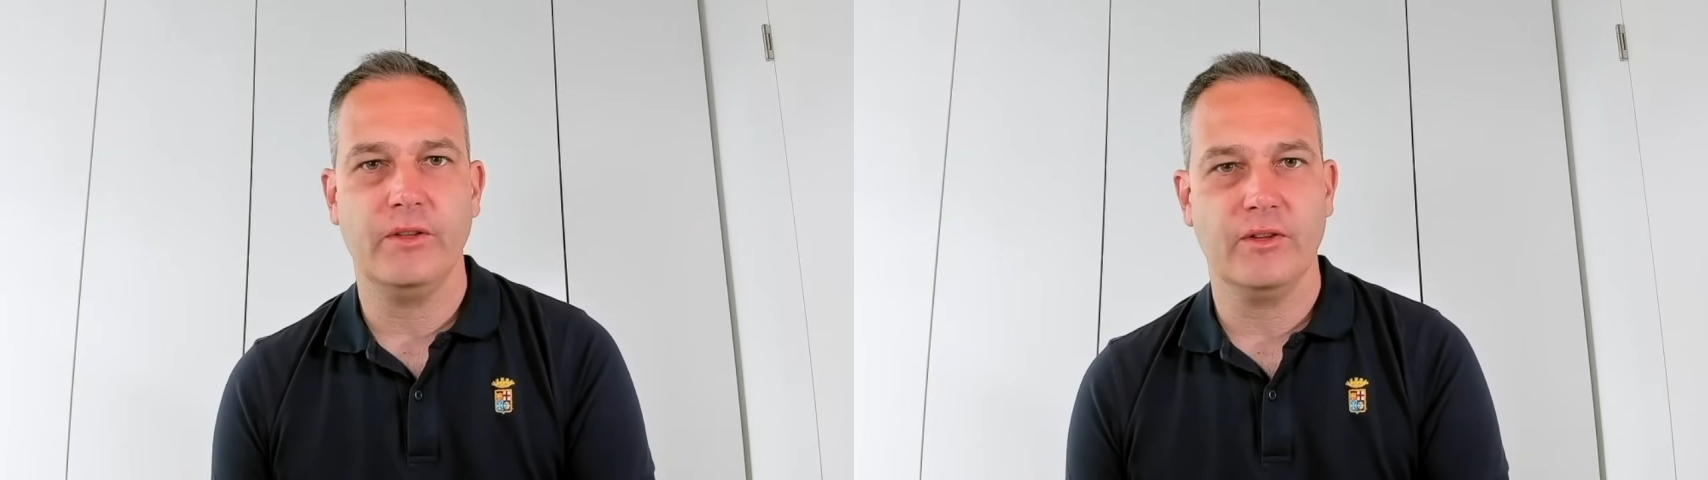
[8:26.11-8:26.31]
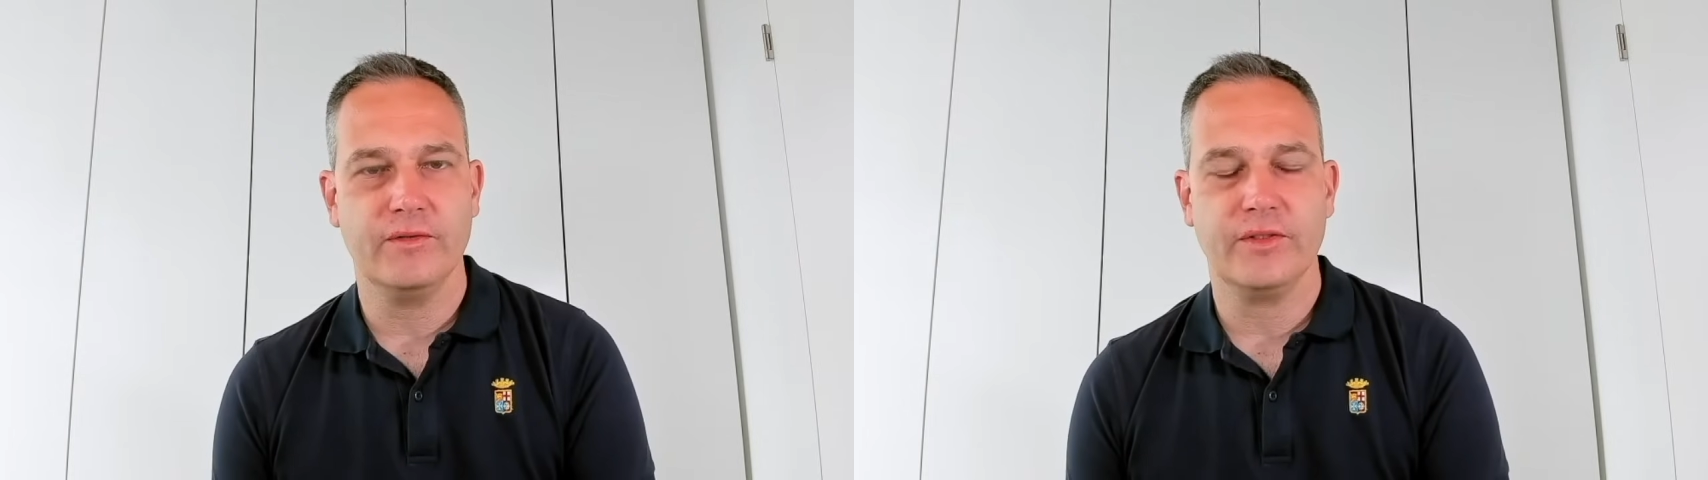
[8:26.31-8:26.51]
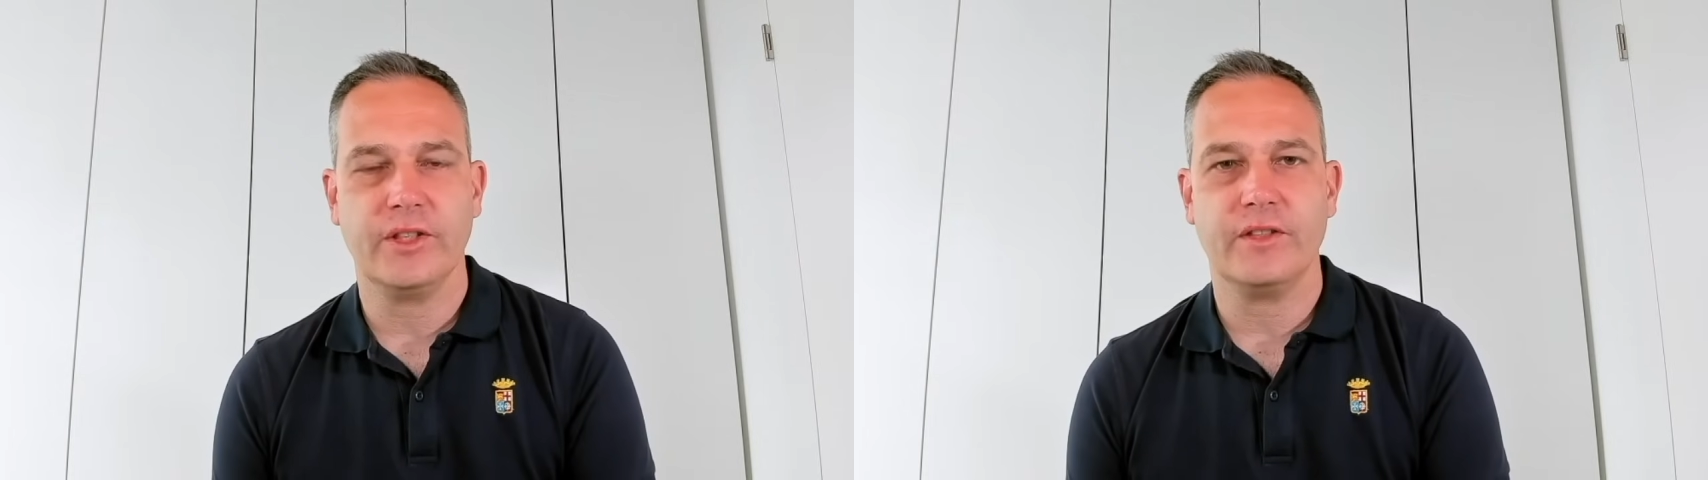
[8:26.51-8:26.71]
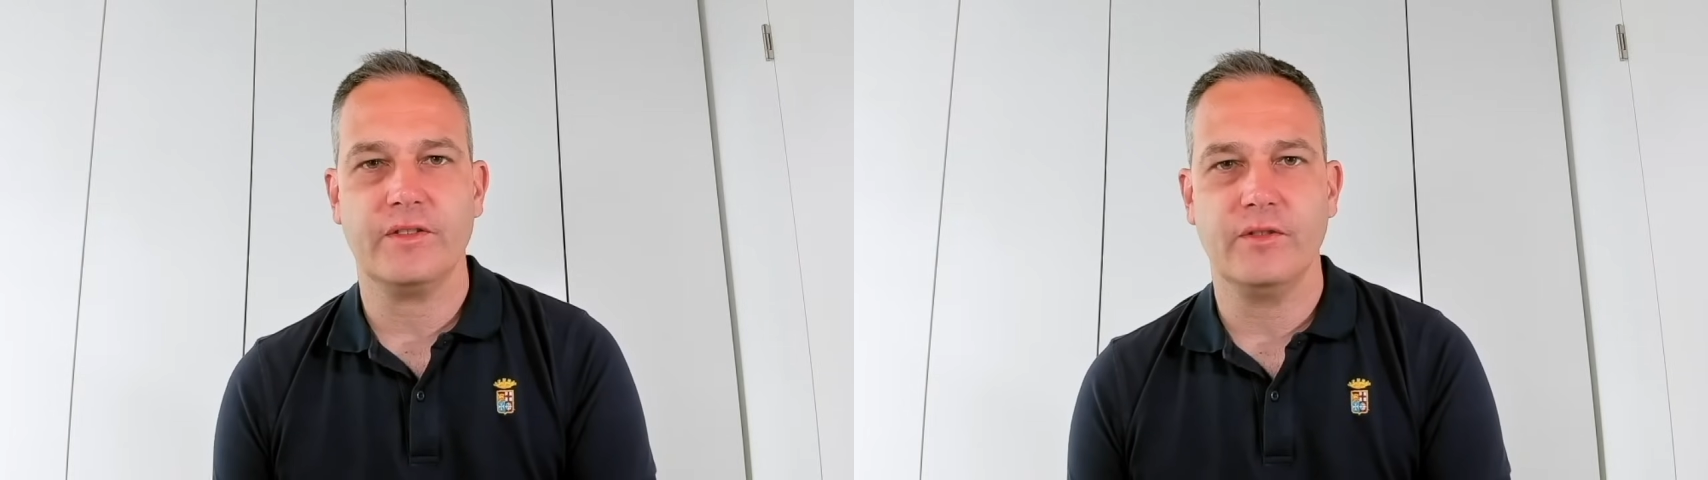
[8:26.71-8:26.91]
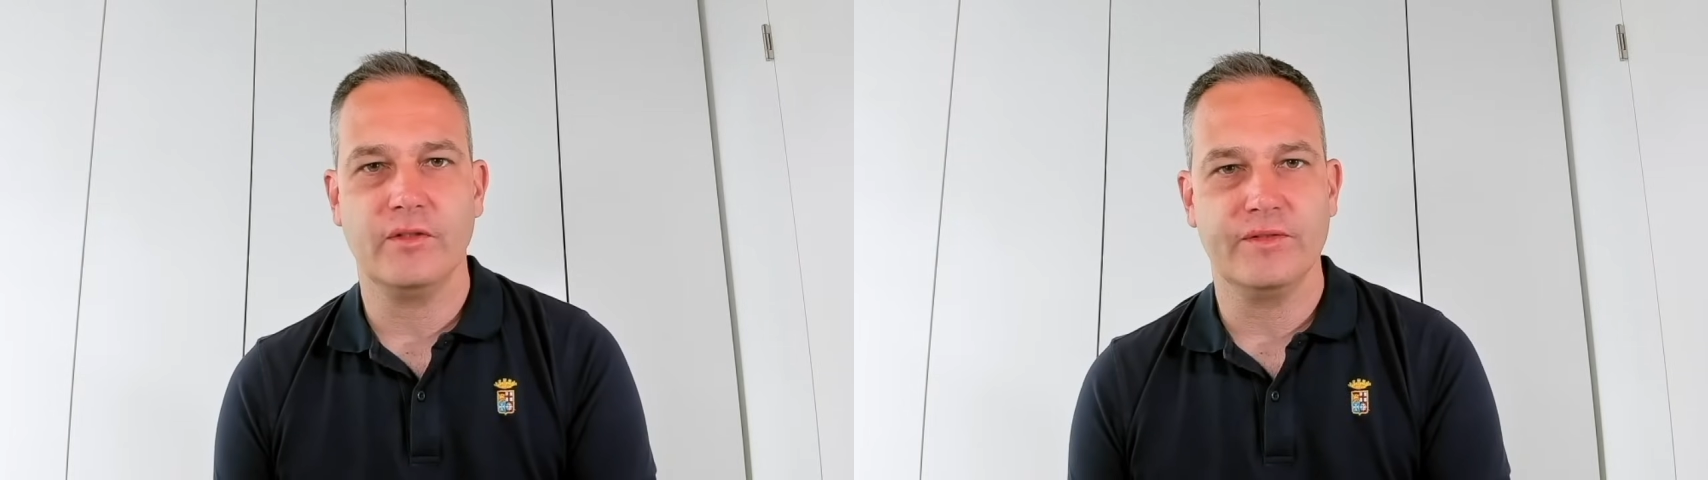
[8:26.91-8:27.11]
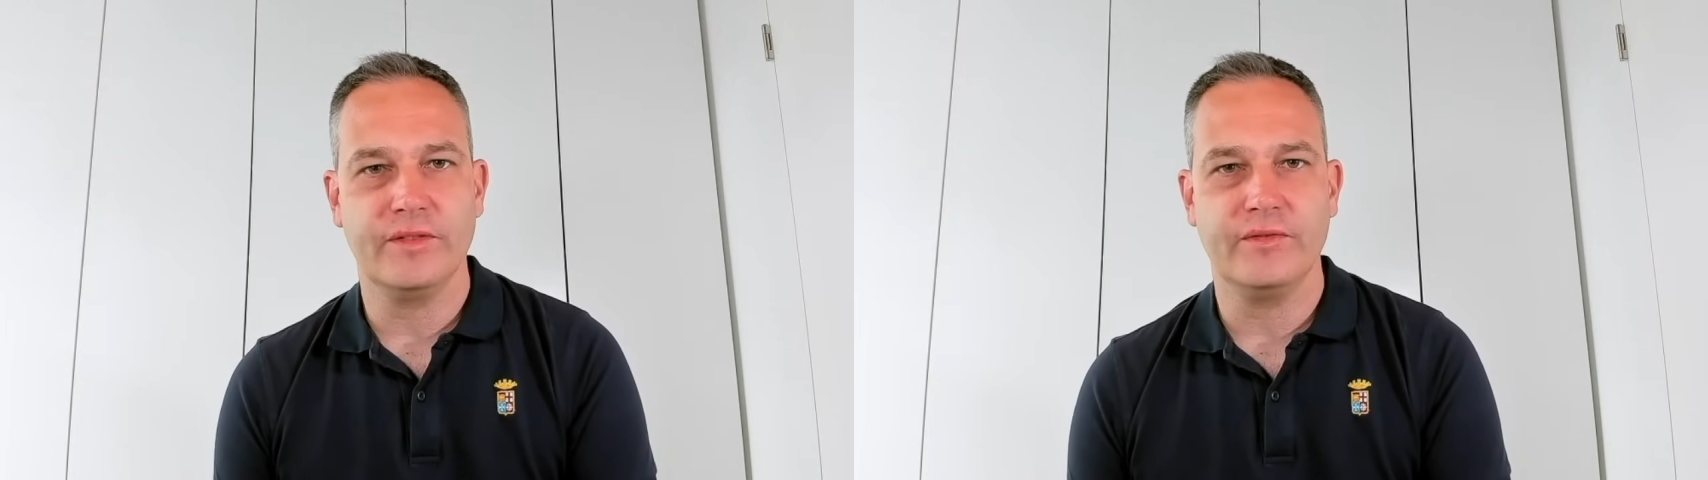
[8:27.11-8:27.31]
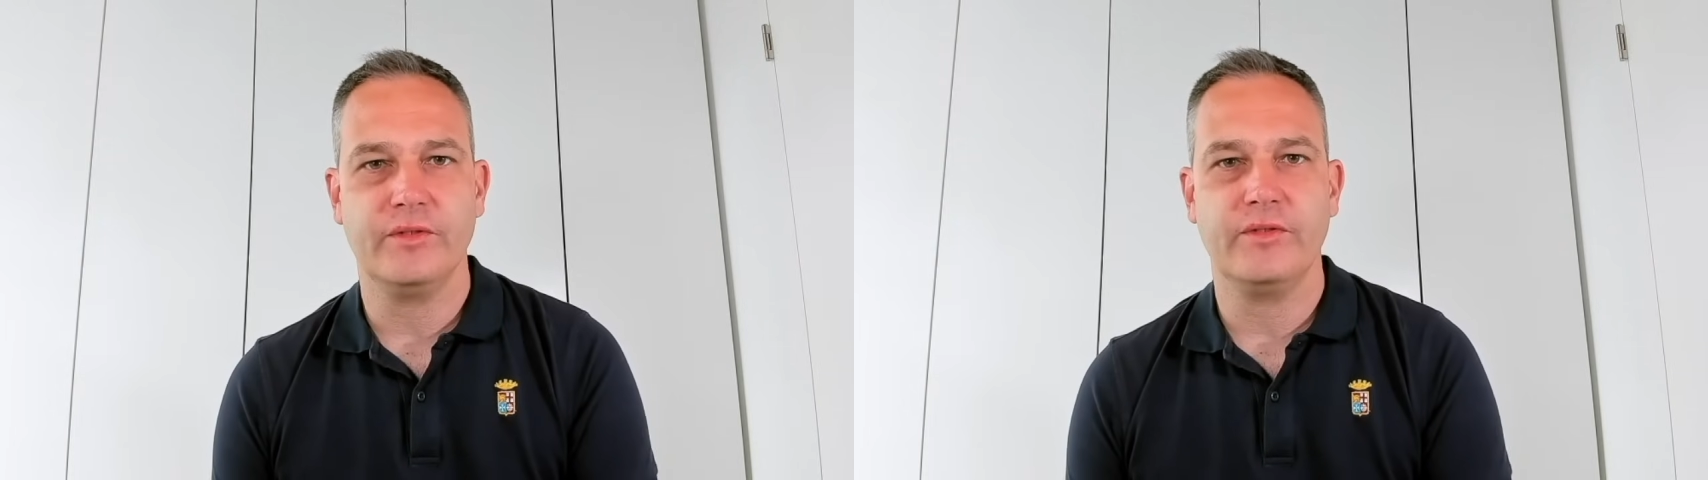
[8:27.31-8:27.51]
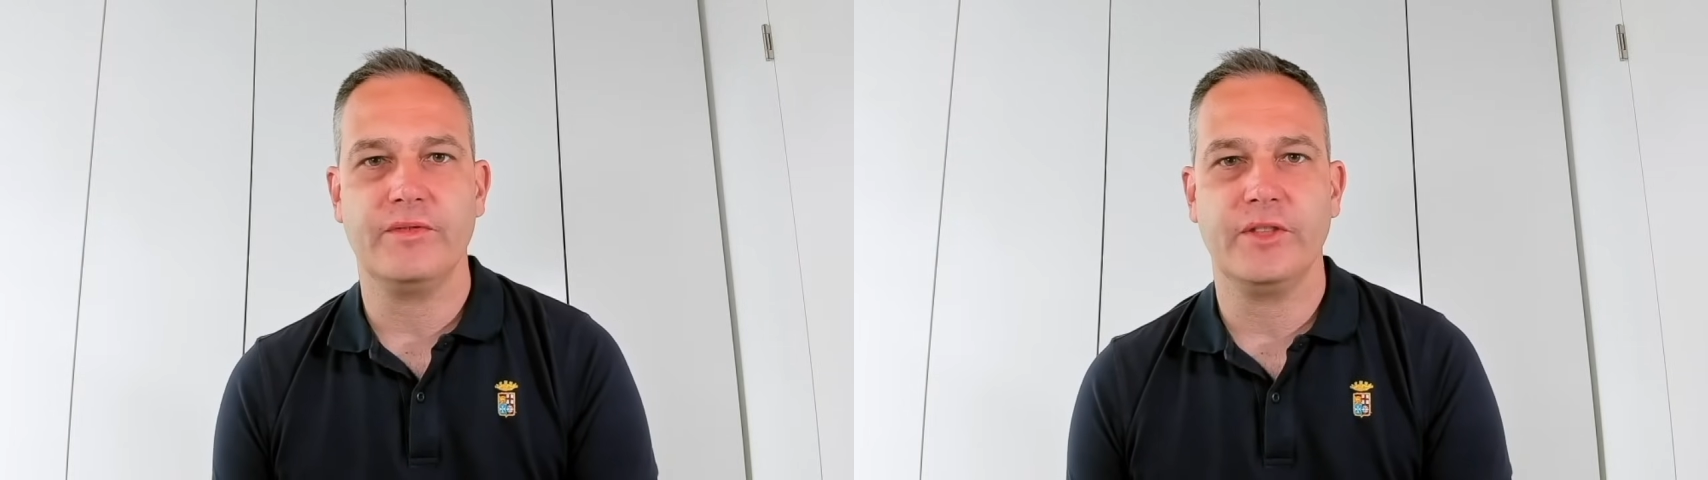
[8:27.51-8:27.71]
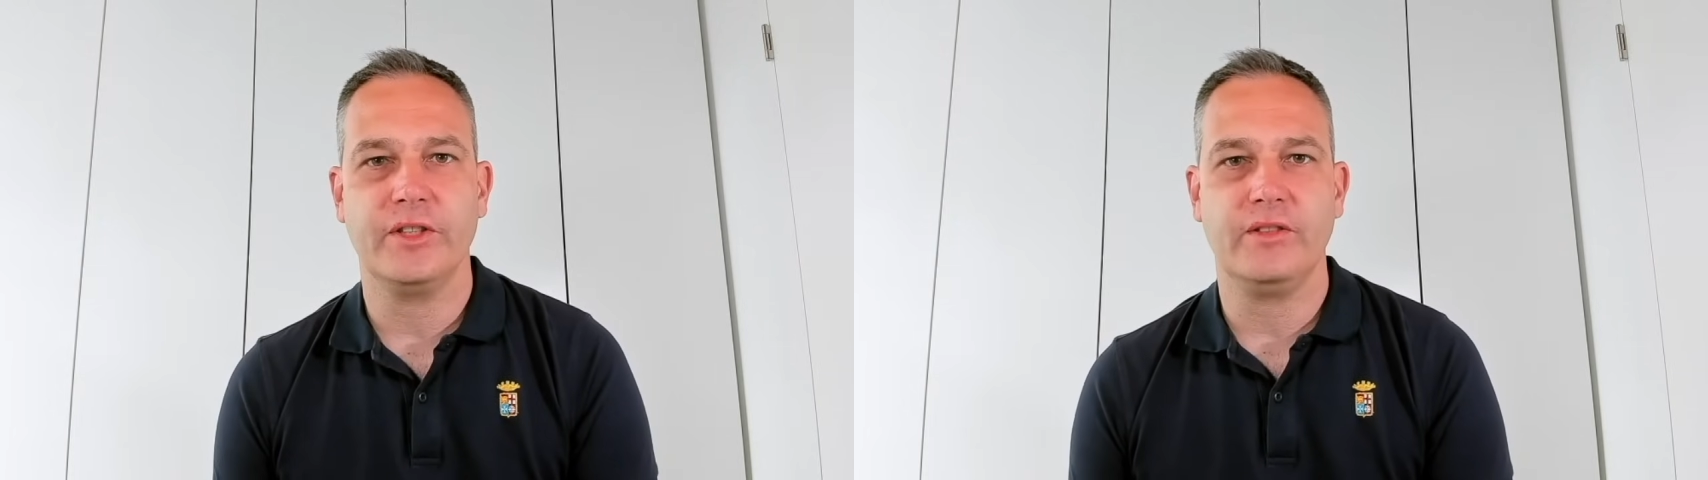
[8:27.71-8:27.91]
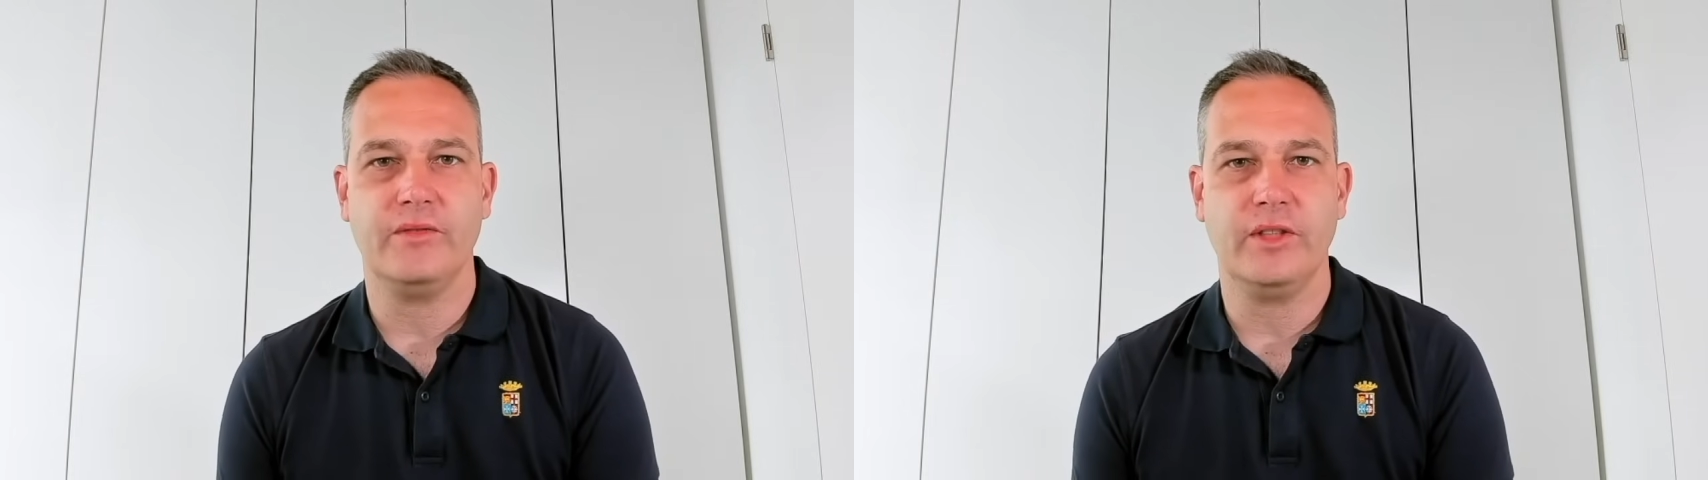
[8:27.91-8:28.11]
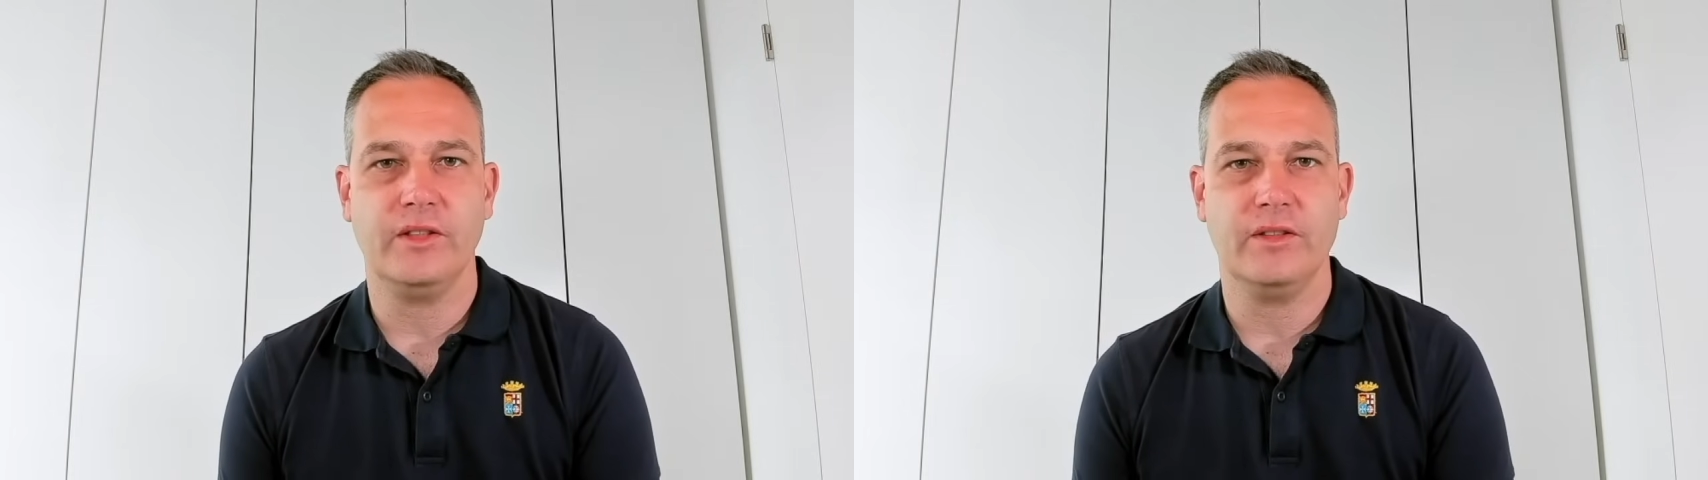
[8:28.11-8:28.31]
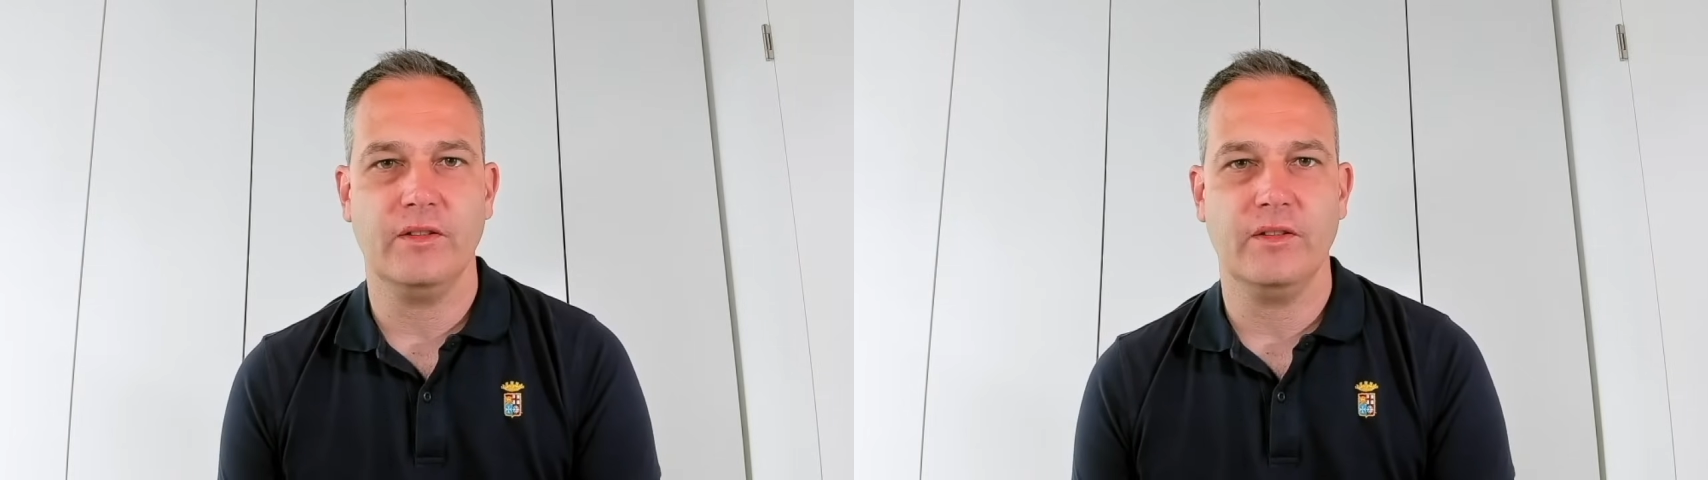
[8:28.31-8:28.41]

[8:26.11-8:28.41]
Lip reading: a lot of tanks, a lot of infantry fighting vehicles,